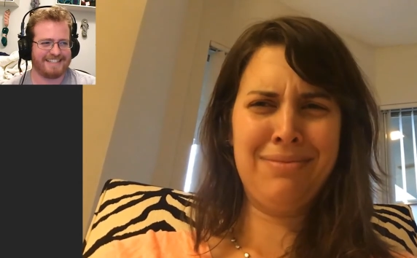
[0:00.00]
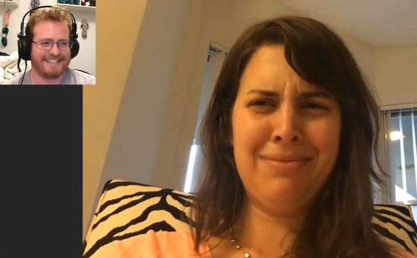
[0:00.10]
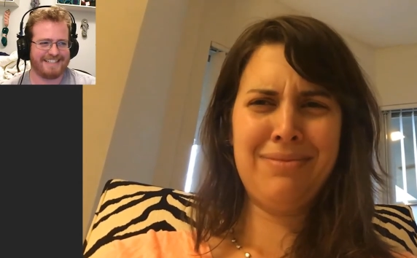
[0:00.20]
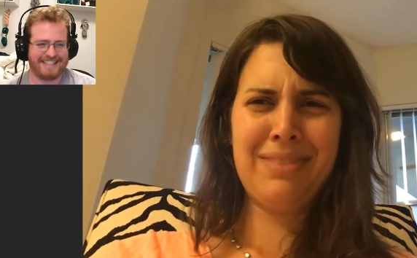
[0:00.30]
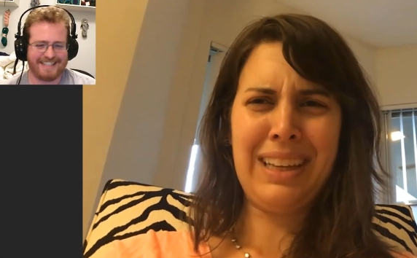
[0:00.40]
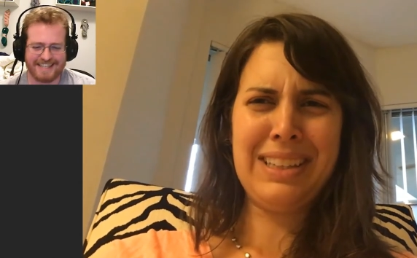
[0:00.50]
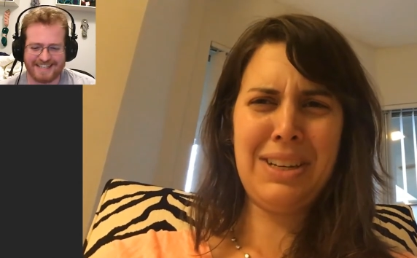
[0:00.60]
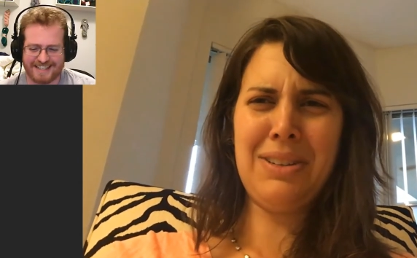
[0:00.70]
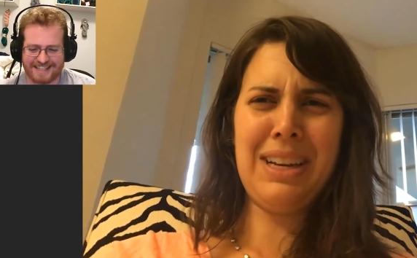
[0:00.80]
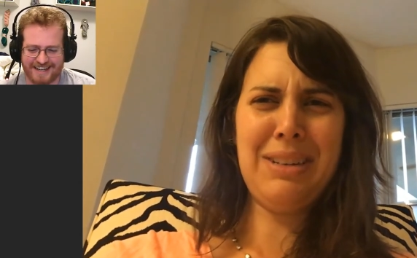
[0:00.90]
Speaker 1: It's your
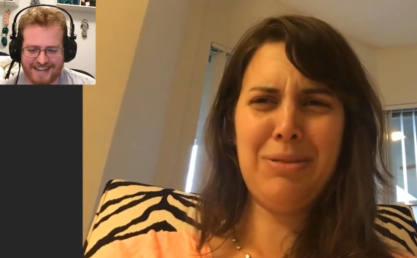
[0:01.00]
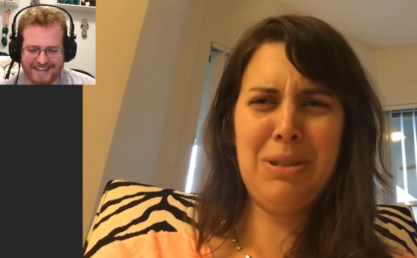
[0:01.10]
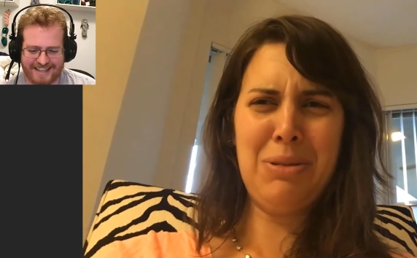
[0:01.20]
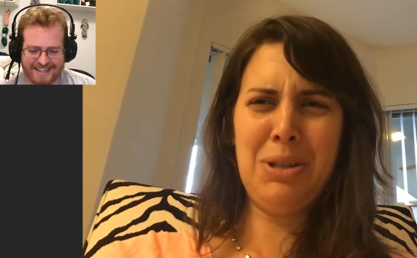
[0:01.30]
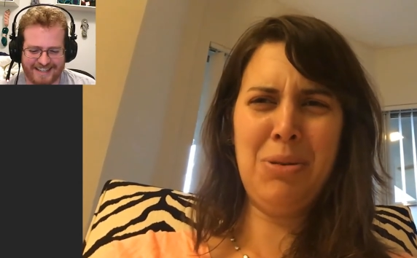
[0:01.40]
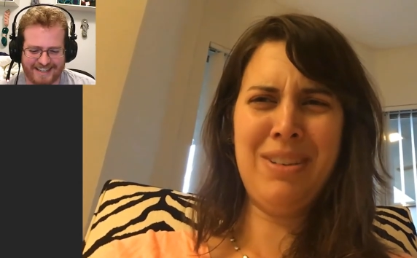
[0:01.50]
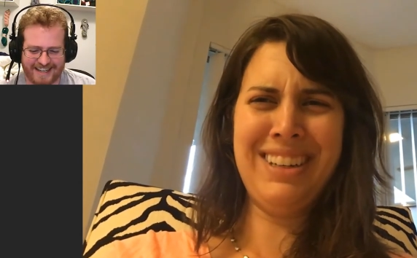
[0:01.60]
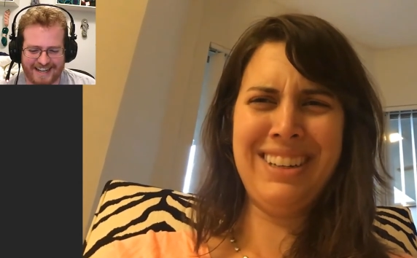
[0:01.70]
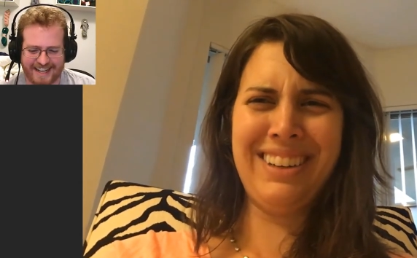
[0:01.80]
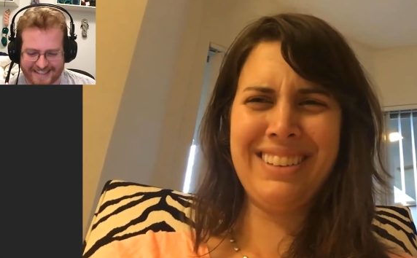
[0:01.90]
life. You do what you want.
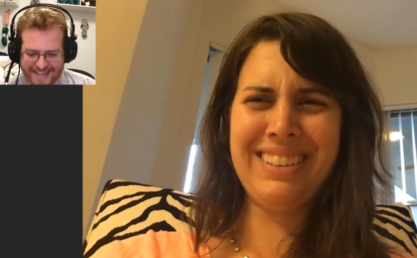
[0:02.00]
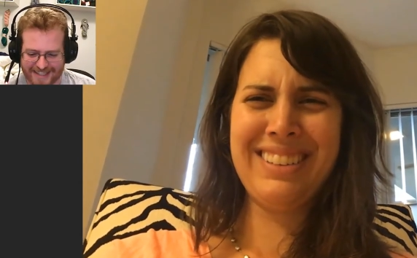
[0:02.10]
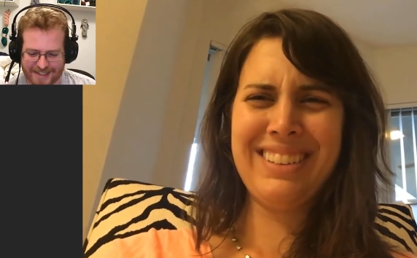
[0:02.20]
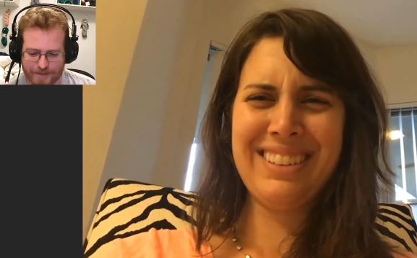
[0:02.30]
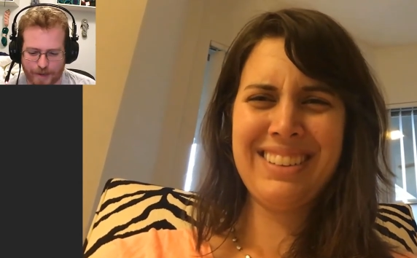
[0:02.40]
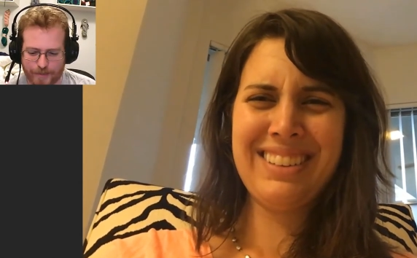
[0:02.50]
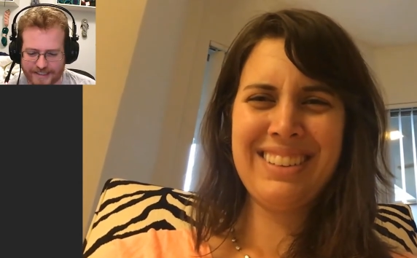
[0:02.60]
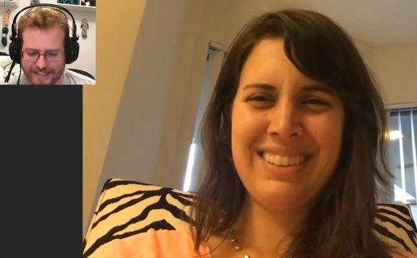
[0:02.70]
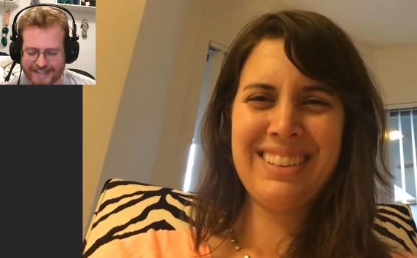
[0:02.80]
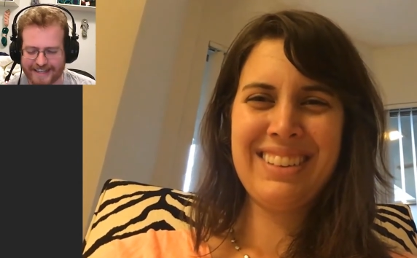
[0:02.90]
Speaker 2: Exactly. But I'm
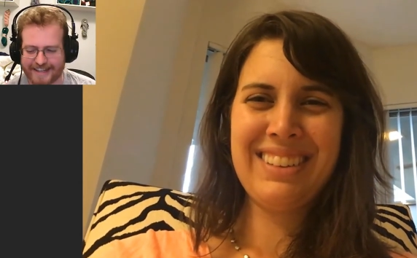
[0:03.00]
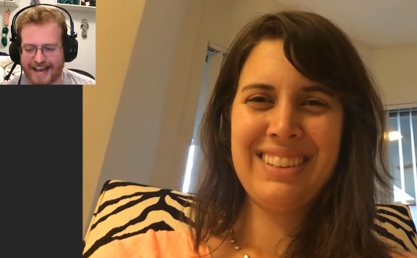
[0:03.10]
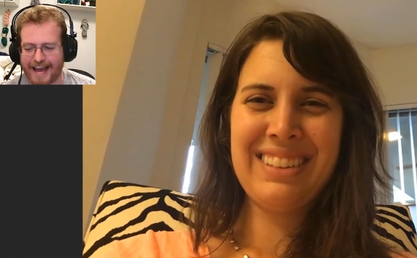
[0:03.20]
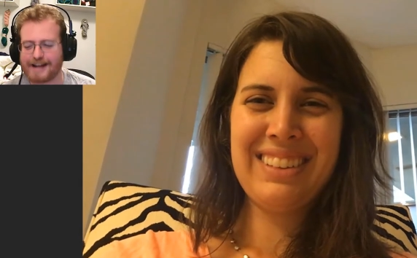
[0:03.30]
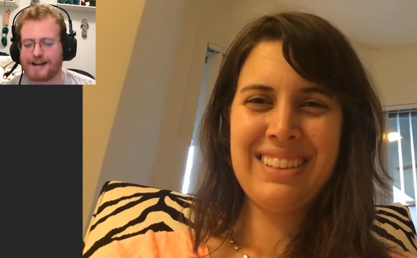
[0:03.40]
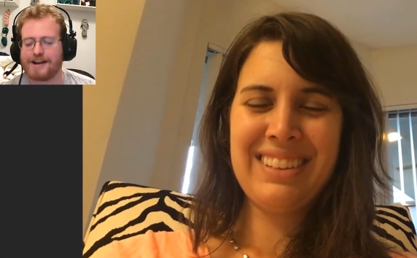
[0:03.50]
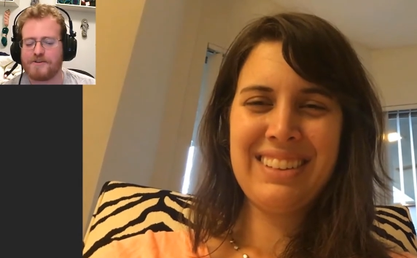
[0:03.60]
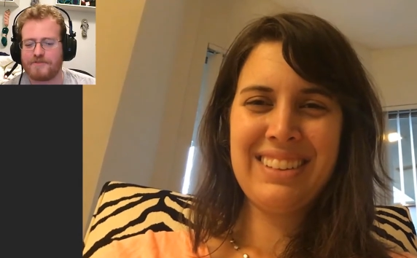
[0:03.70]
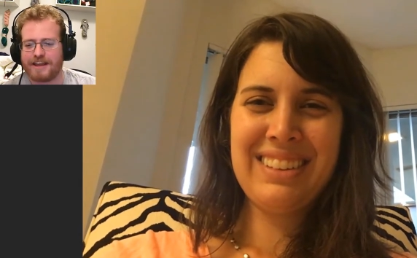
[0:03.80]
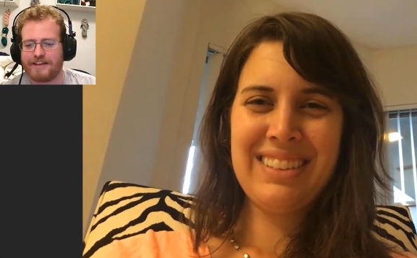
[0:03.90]
excited that
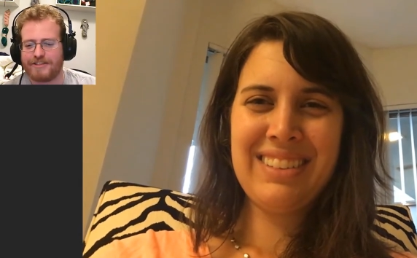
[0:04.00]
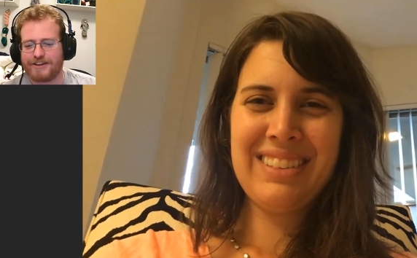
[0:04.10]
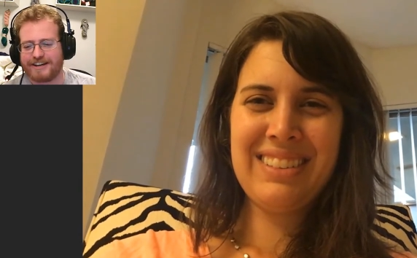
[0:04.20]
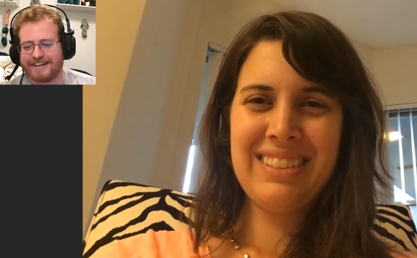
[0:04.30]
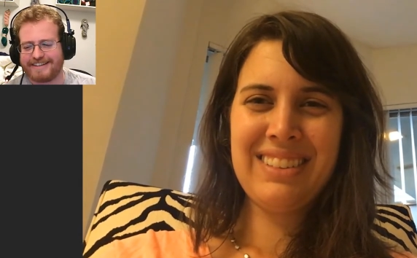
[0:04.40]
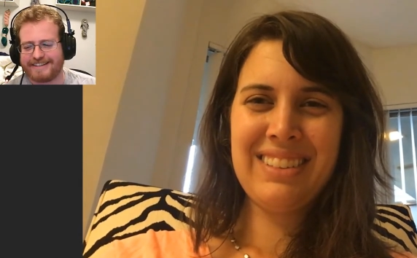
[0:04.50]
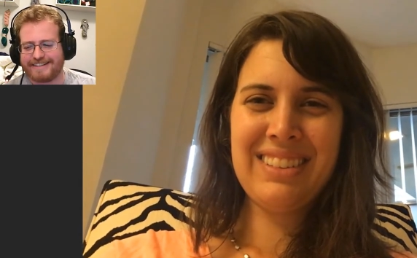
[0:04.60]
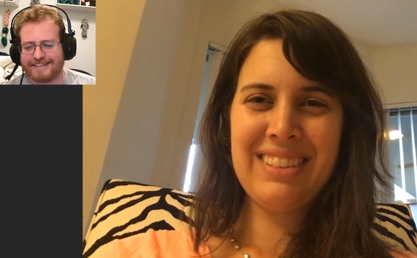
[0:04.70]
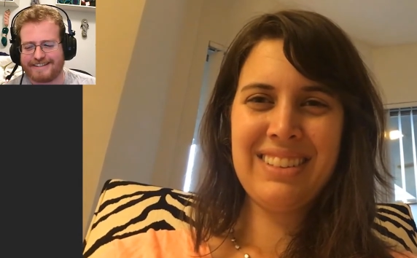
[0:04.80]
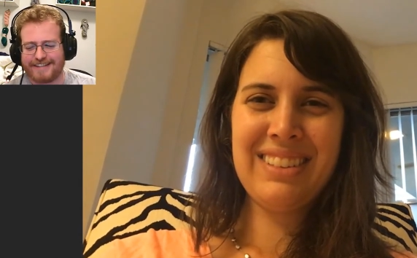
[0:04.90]
the
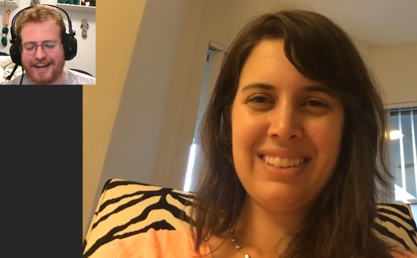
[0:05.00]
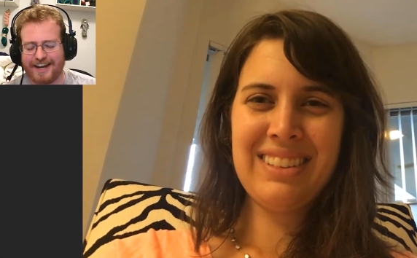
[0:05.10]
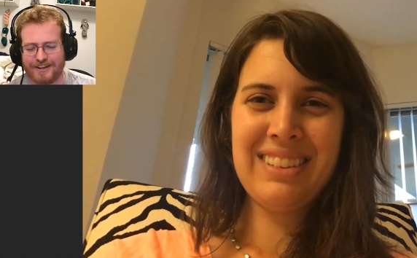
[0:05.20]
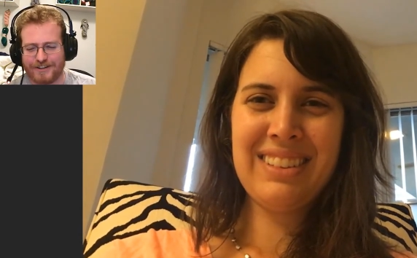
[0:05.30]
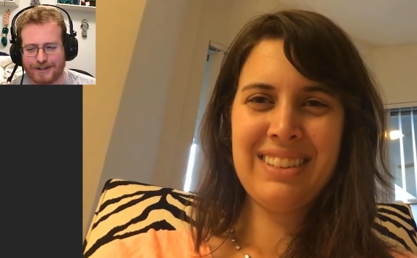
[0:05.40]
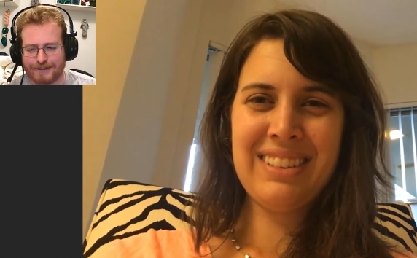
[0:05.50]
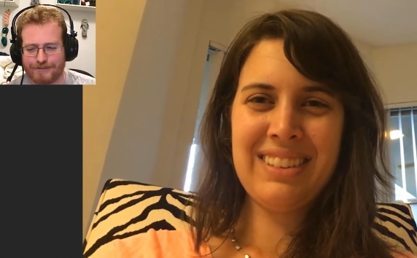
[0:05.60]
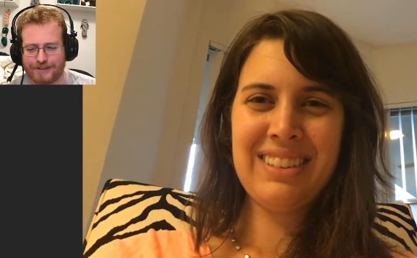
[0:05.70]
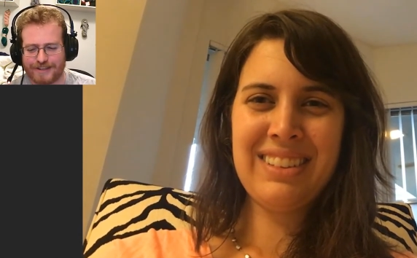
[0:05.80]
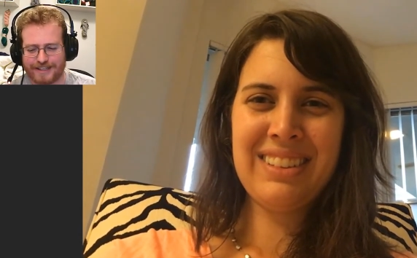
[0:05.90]
title
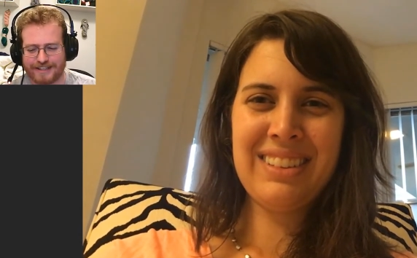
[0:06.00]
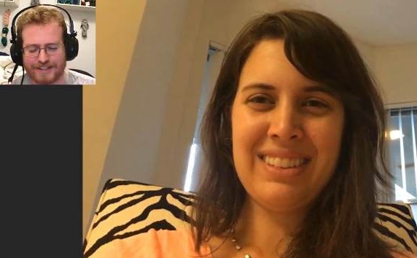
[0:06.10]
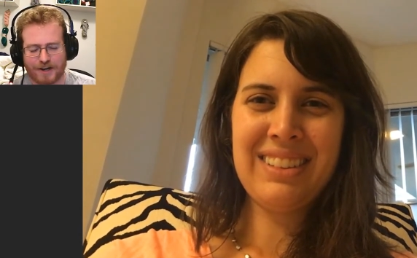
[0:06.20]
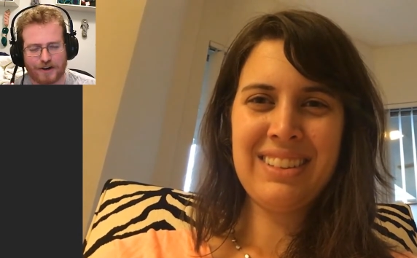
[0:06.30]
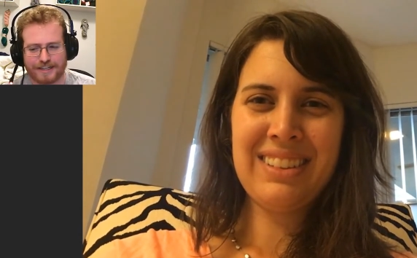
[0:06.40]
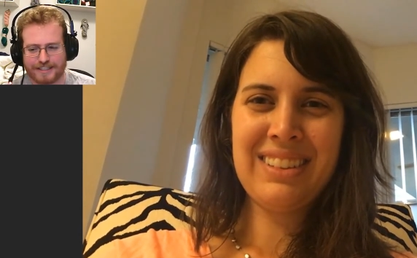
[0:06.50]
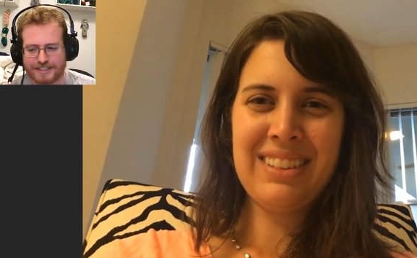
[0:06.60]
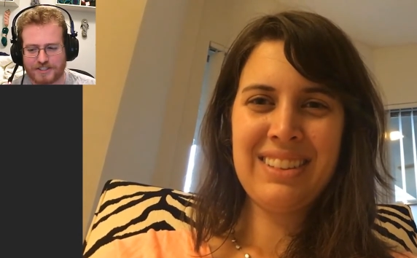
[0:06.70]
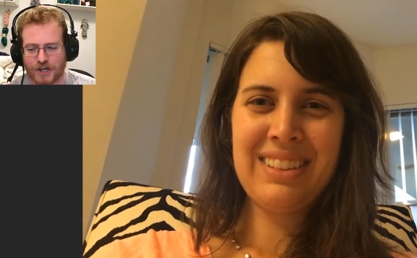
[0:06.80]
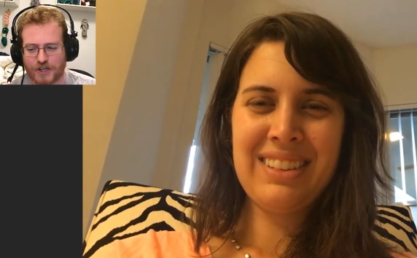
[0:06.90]
of the yarn is
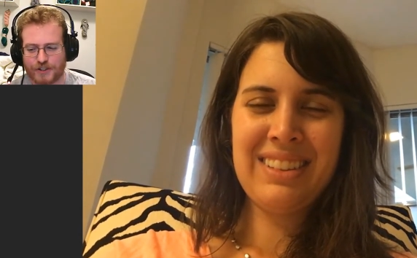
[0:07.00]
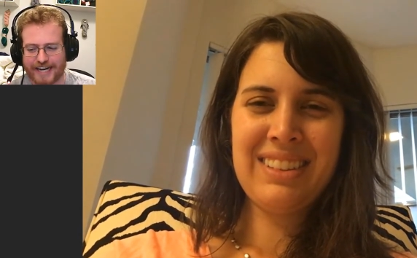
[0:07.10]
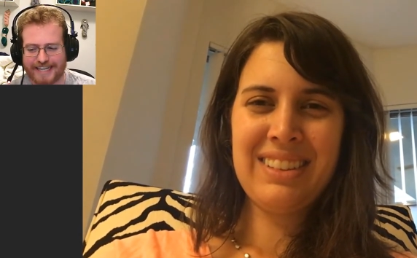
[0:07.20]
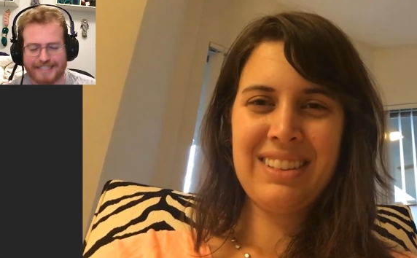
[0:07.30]
Star Trek Into